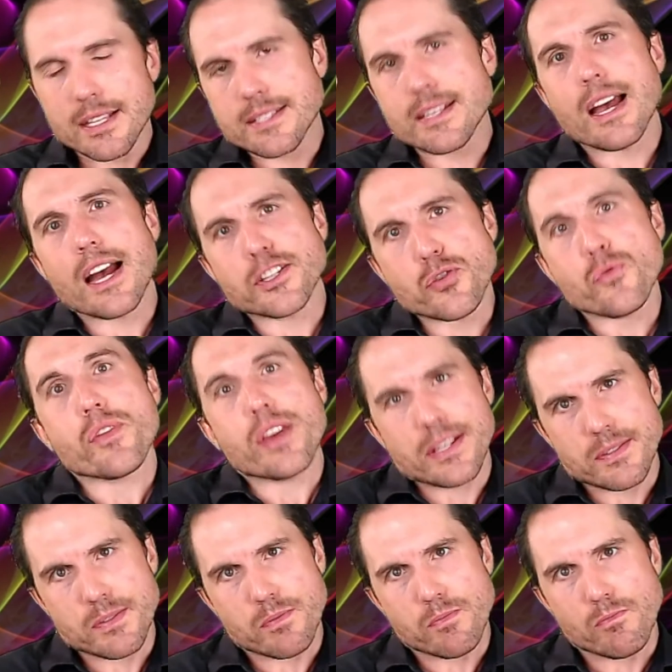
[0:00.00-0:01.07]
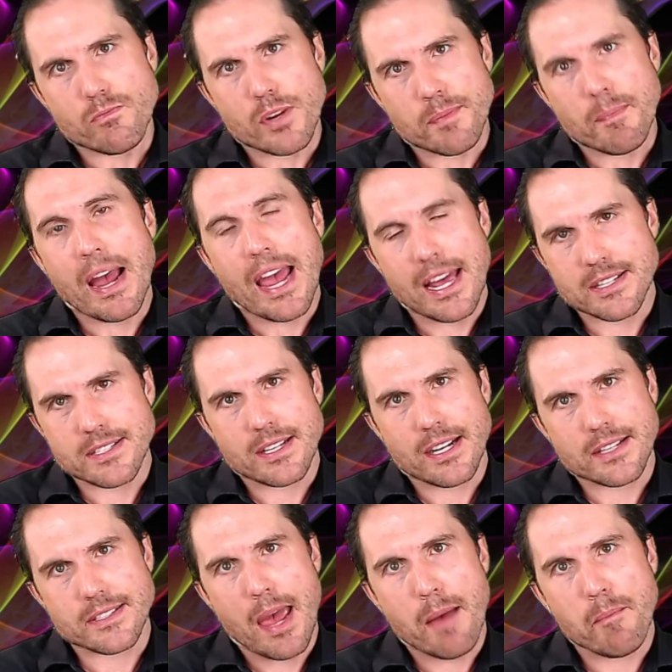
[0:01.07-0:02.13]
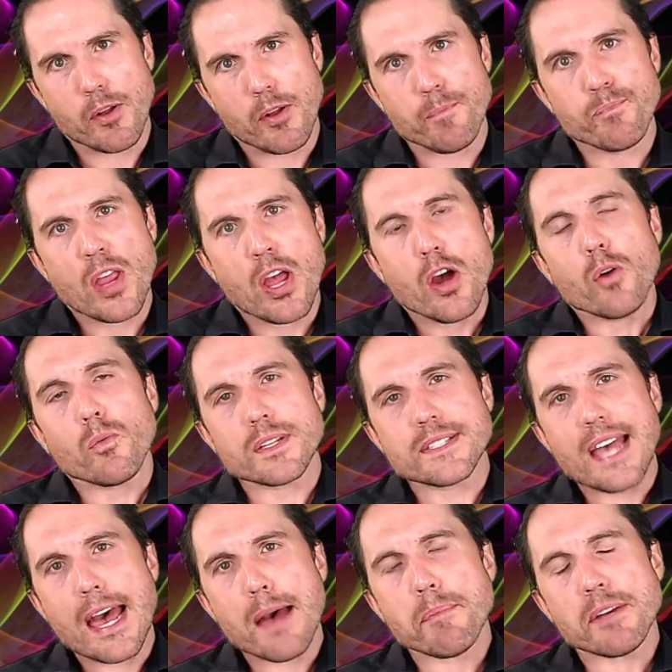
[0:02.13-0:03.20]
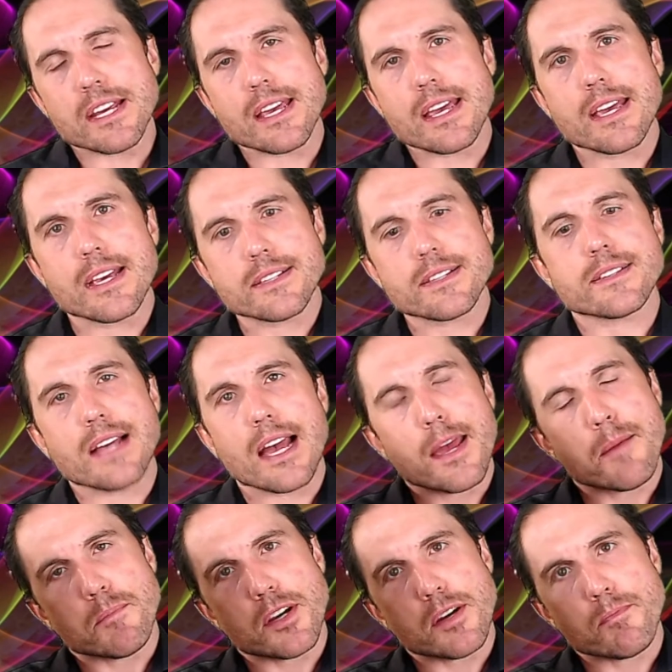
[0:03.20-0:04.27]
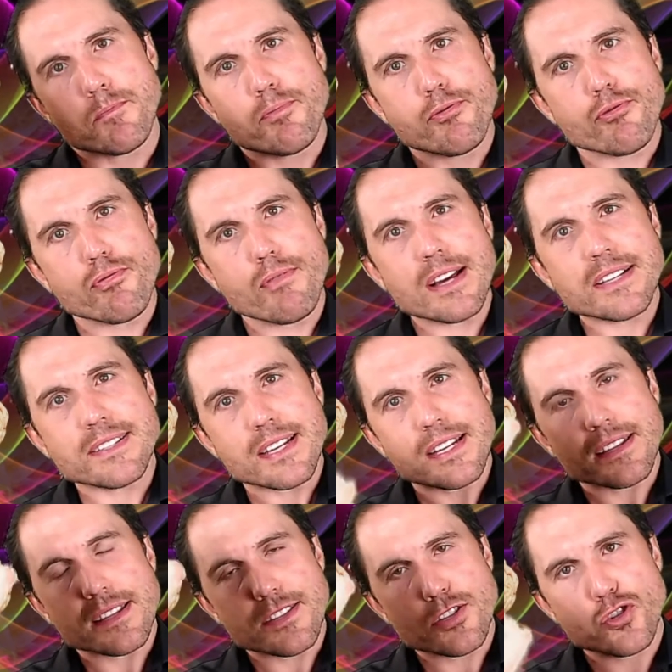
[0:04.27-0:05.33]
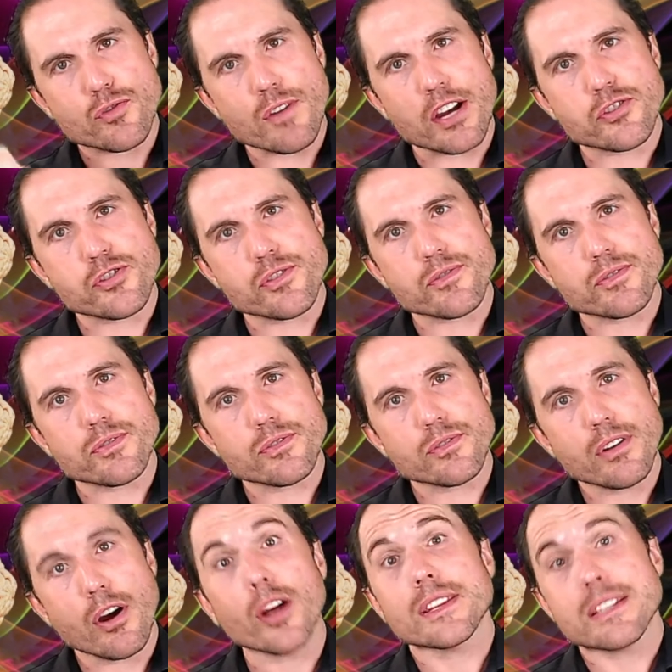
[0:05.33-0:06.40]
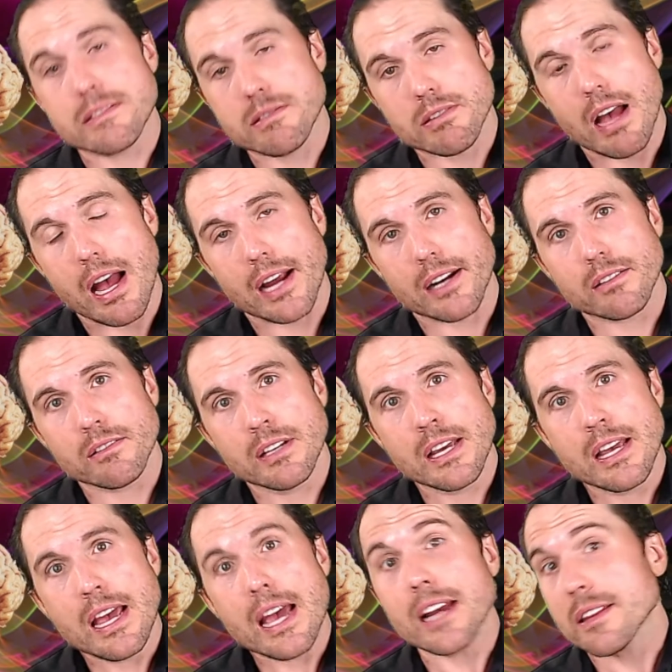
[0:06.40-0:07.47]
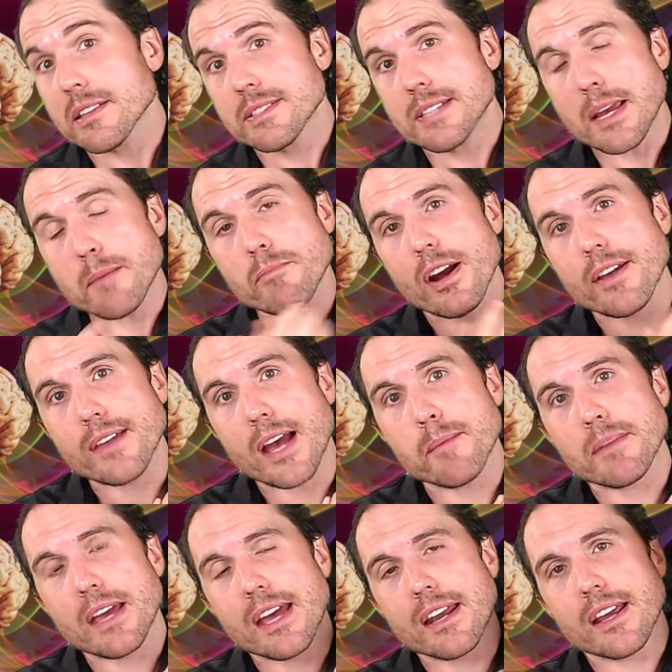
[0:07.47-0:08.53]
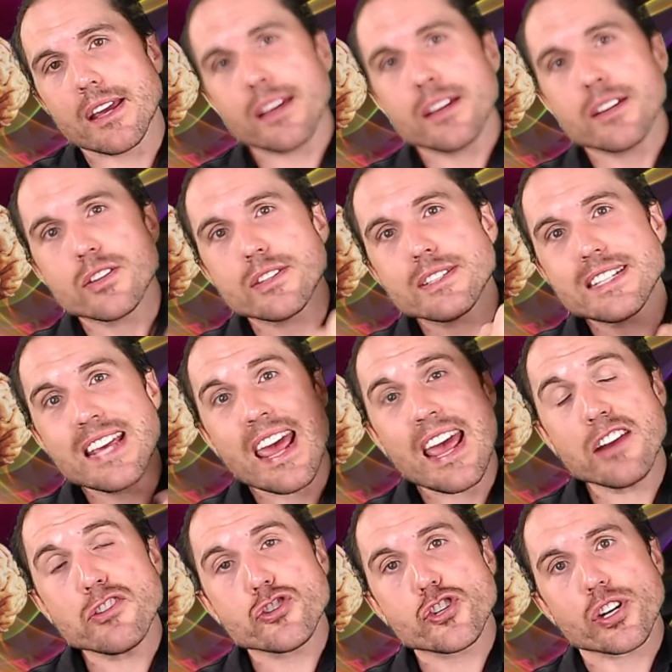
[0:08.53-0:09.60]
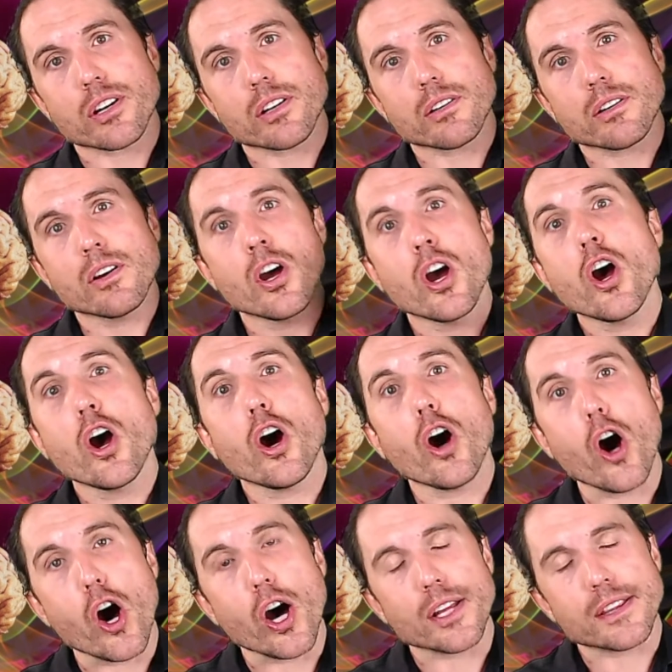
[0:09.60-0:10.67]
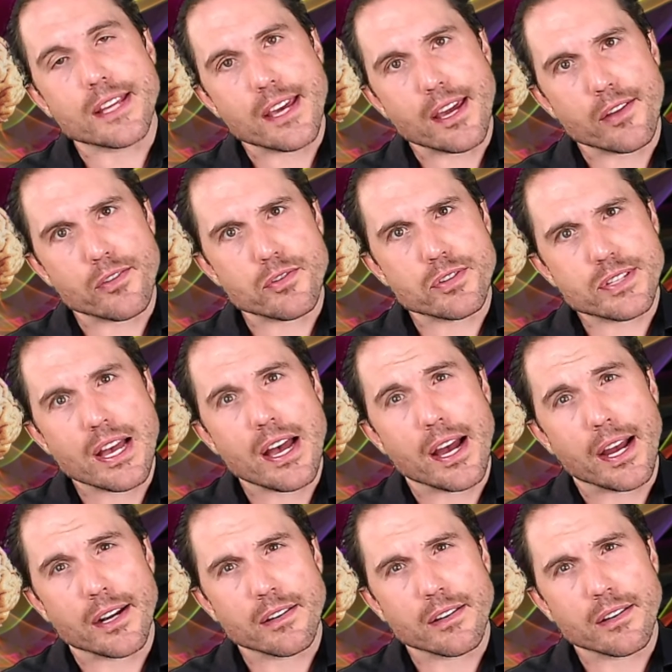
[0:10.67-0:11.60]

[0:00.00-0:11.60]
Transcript: say I do this with my head as an example. What's happening is I am compressing the structures on this side. And in the same breath, I'm getting tension on the other side.